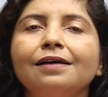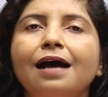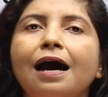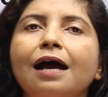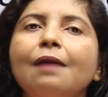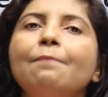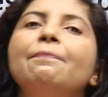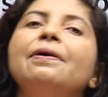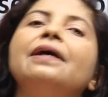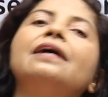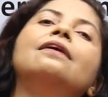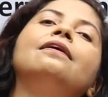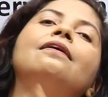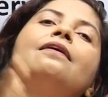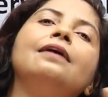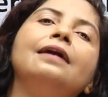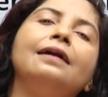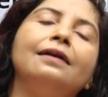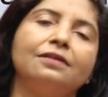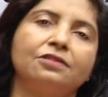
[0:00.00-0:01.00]
are bigger
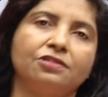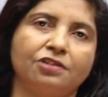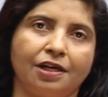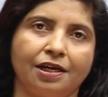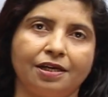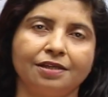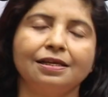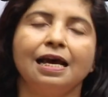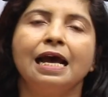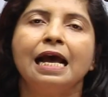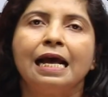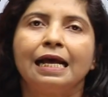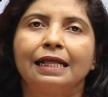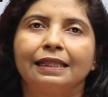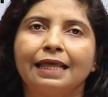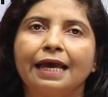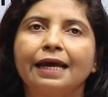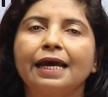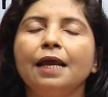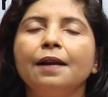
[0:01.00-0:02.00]
industries.
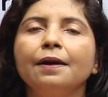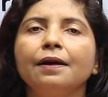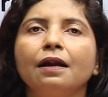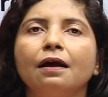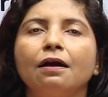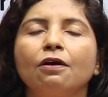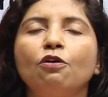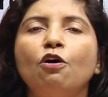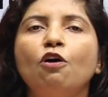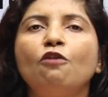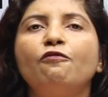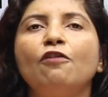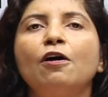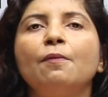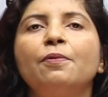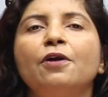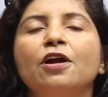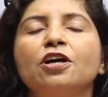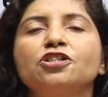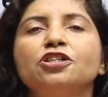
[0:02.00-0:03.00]
They can go for
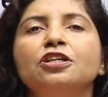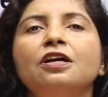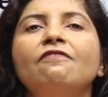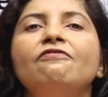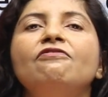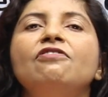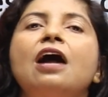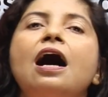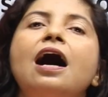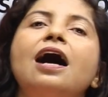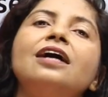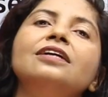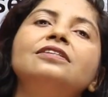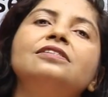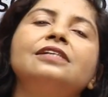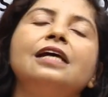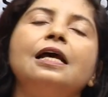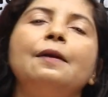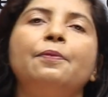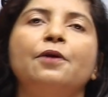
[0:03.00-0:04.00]
production of large
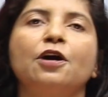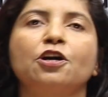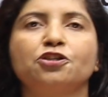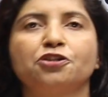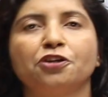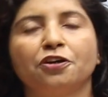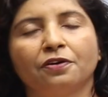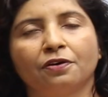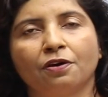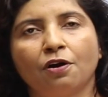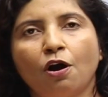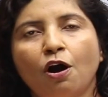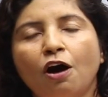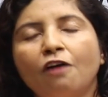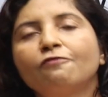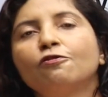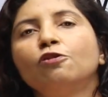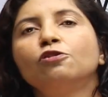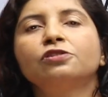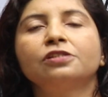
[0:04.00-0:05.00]
scale production
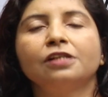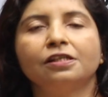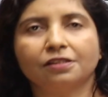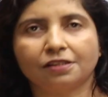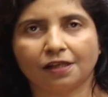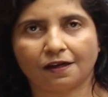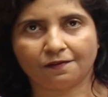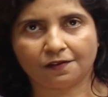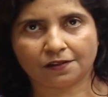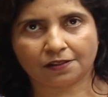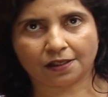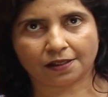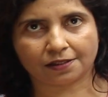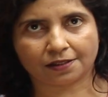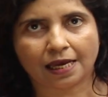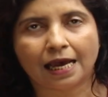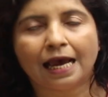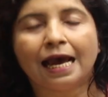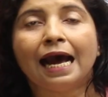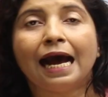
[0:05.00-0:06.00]
of goods and services,